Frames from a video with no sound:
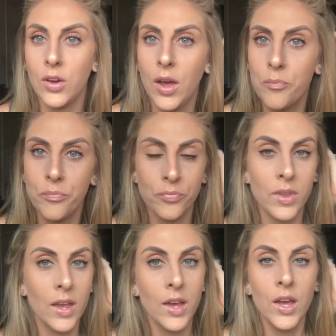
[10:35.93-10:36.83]
Okay.
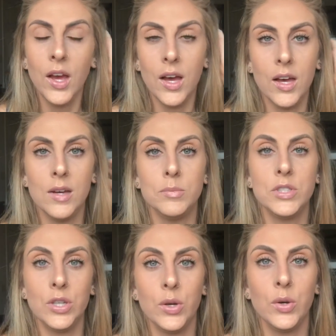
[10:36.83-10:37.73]

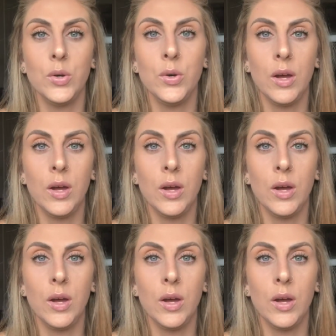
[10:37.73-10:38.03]
So